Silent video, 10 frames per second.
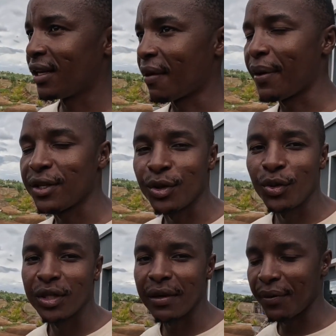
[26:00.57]
The person
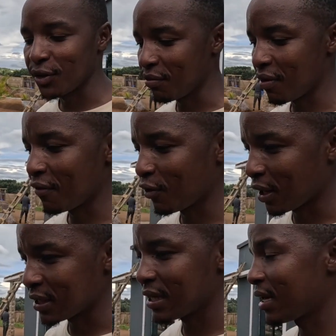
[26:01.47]
who was supposed to bring for
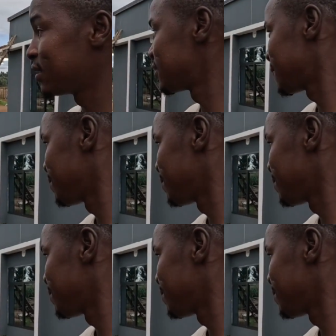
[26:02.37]
us lunch